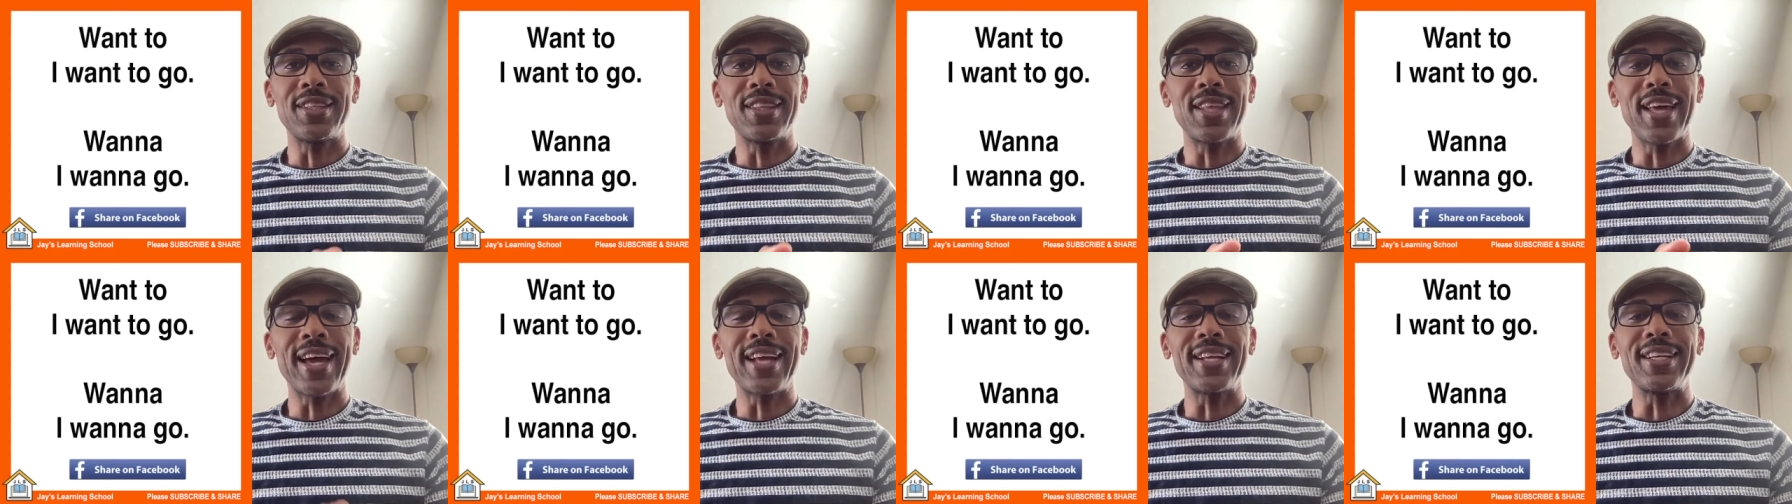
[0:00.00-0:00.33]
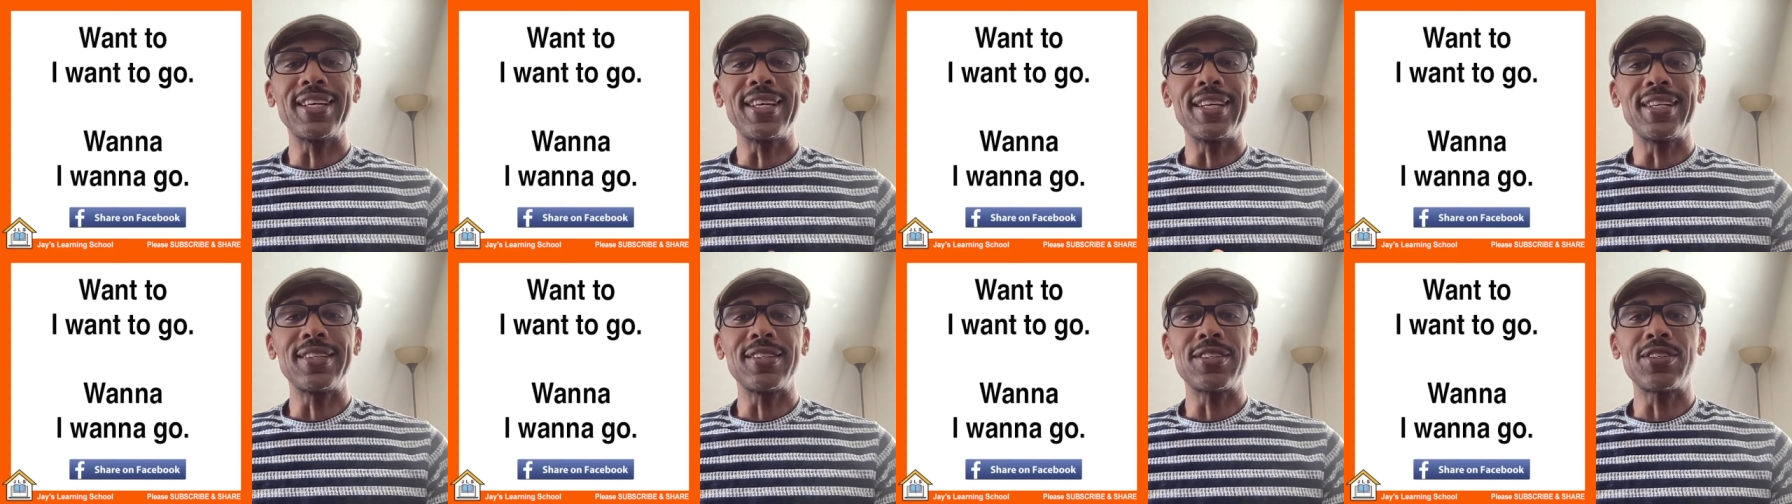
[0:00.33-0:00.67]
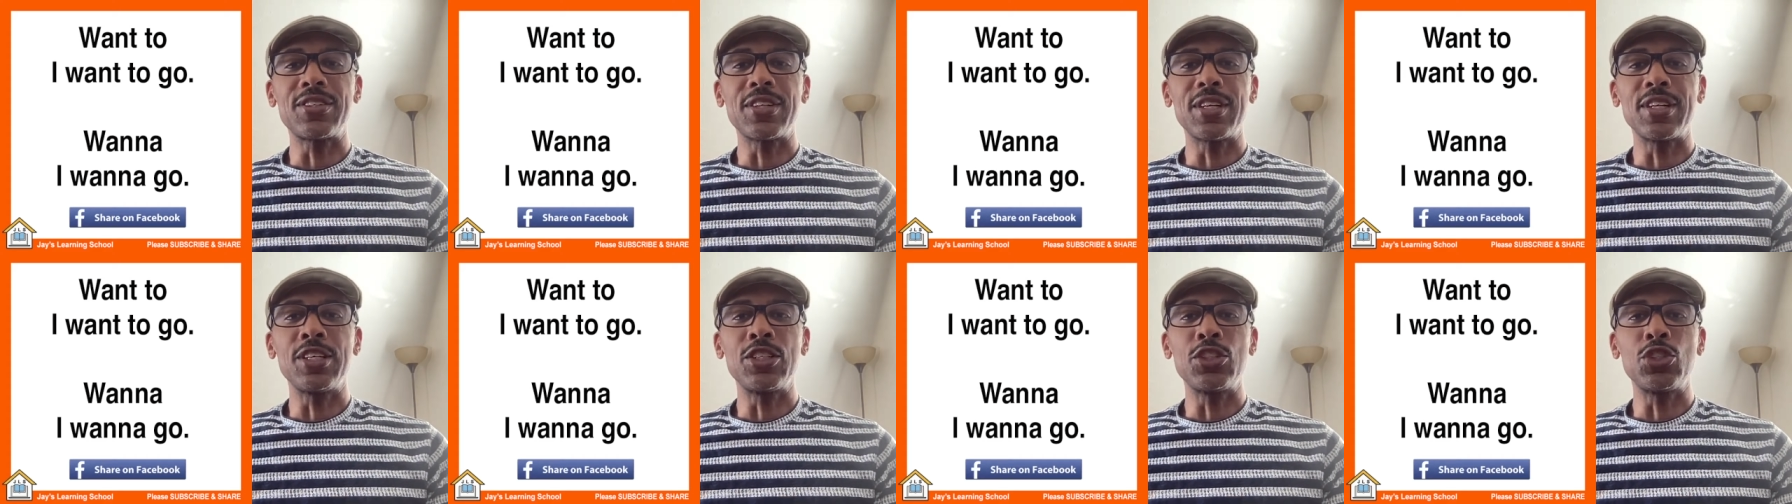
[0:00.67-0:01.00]
that in a
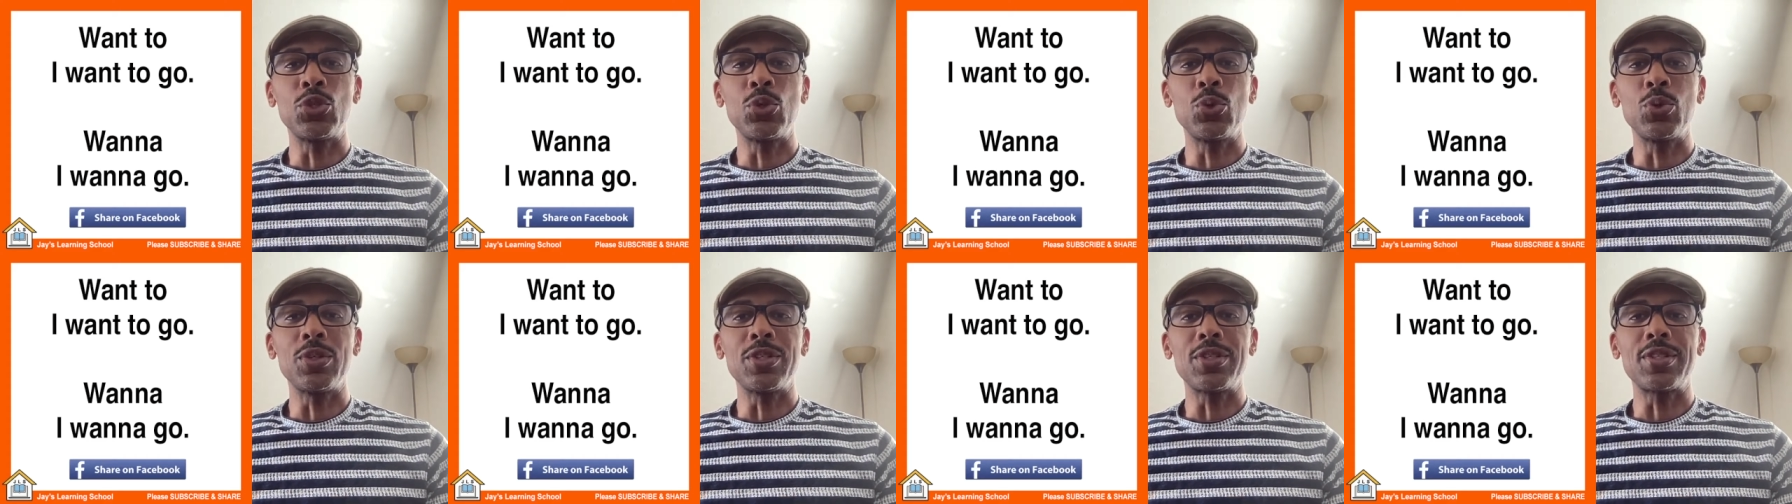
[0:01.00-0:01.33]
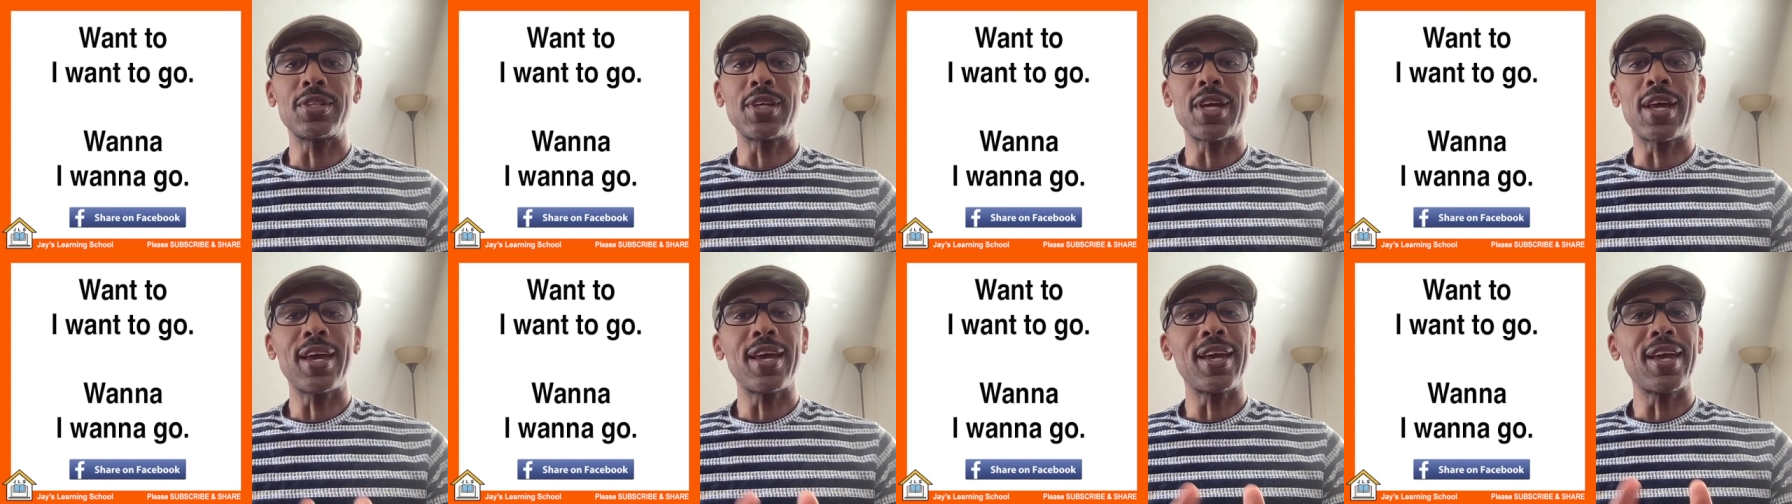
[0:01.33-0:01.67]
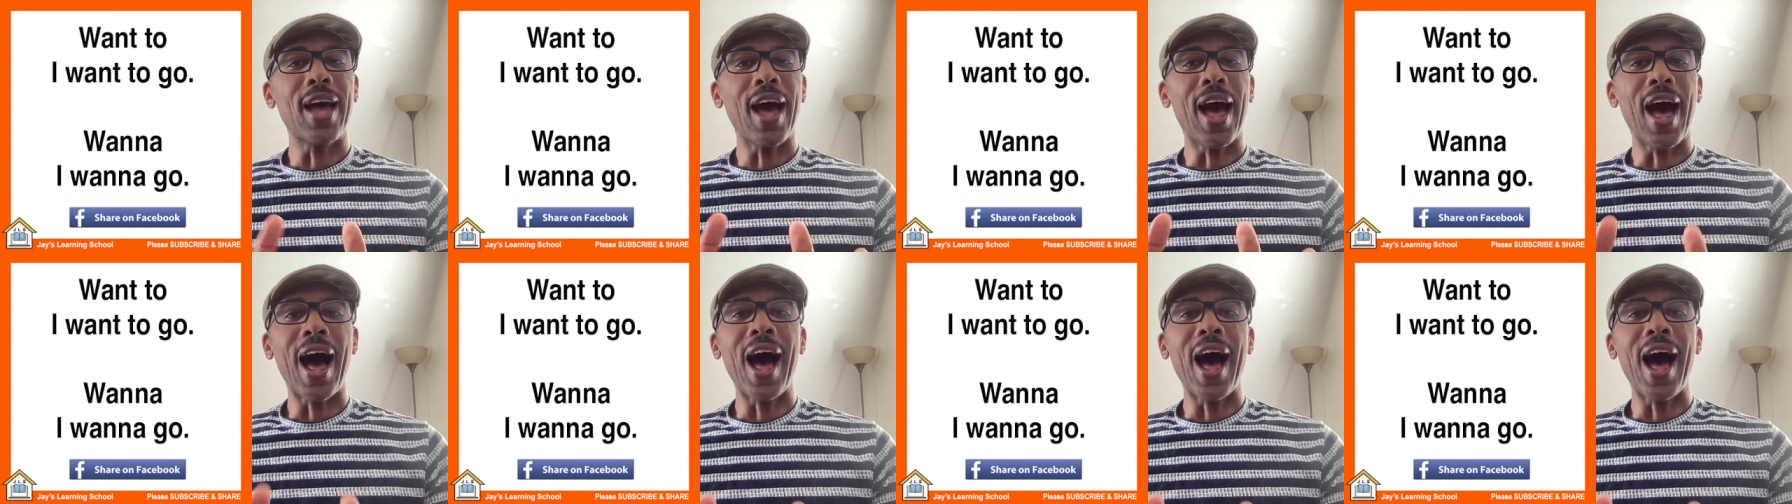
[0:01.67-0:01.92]
sentence, you would say,